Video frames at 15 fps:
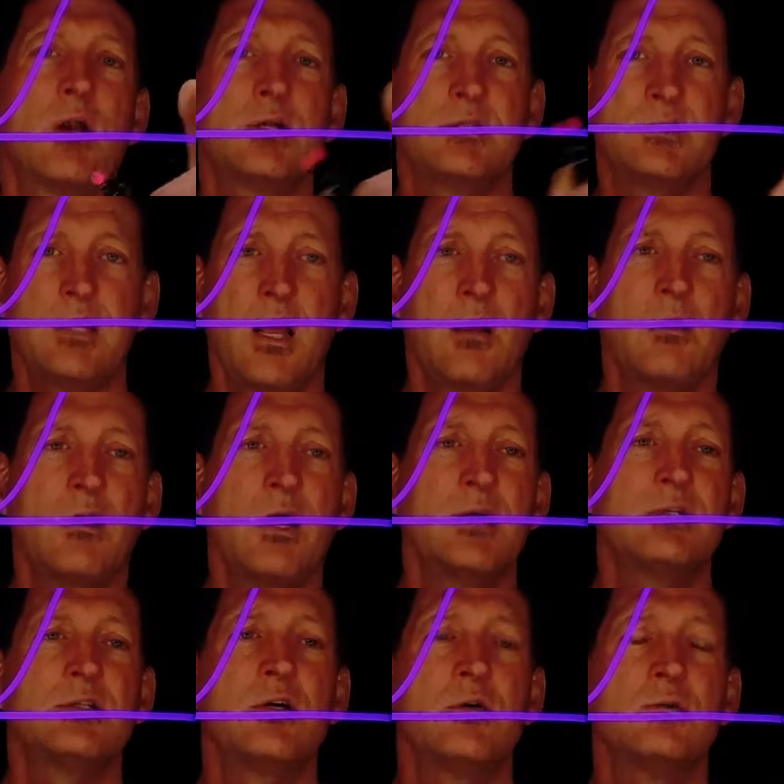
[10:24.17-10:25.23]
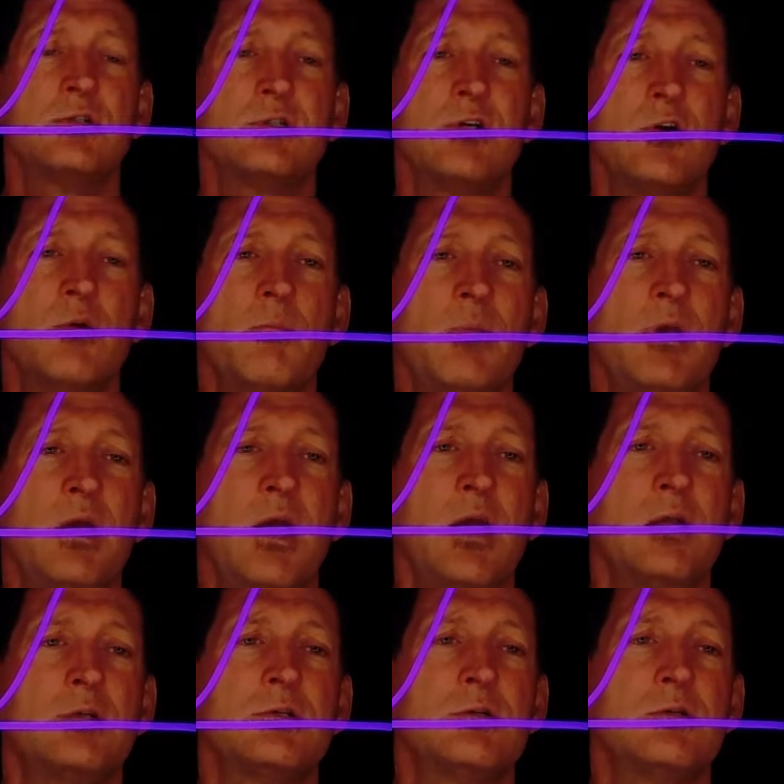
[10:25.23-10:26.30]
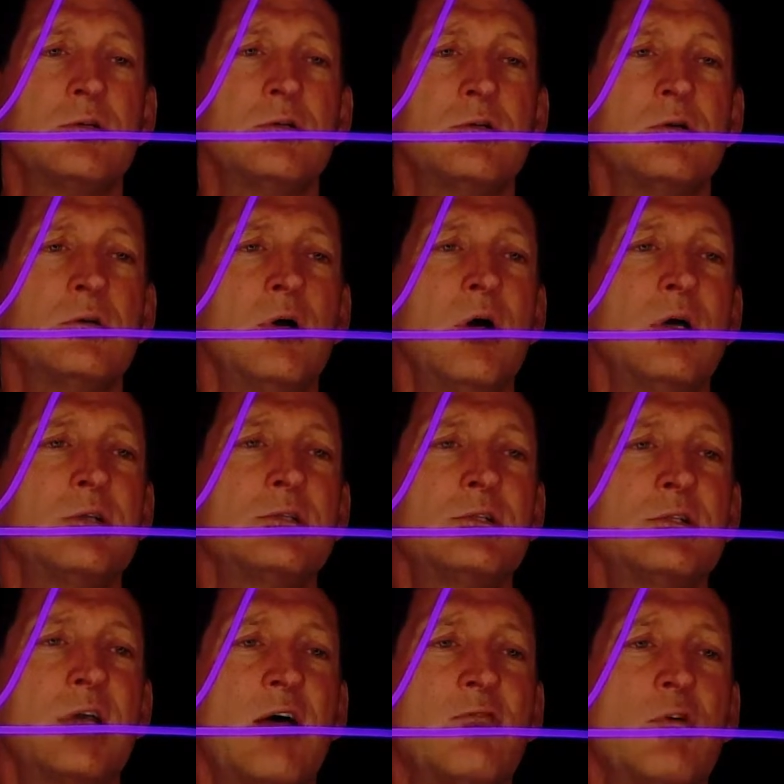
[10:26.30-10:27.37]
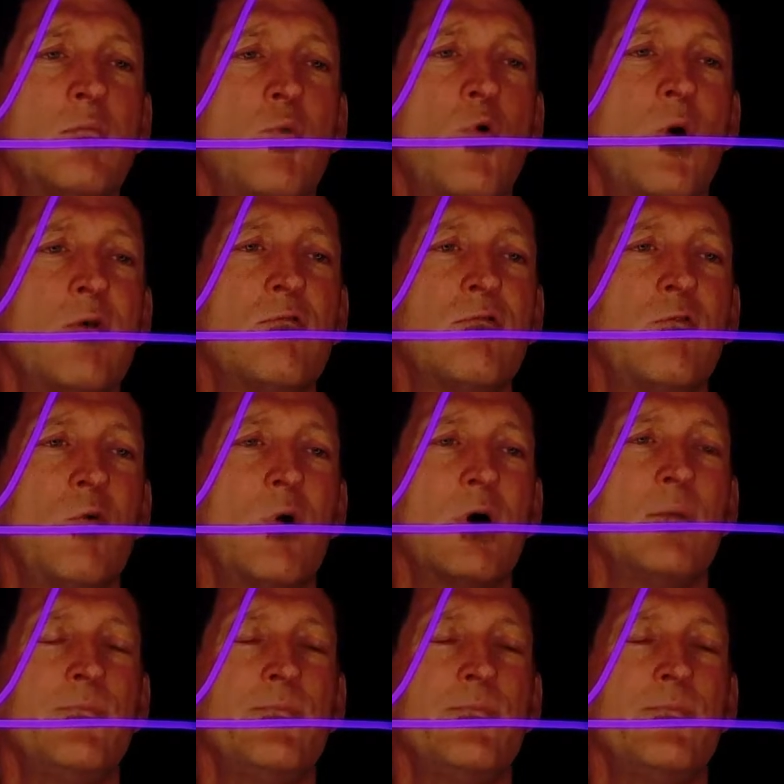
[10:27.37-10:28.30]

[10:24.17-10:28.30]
to standardize their serum pH to 7.4.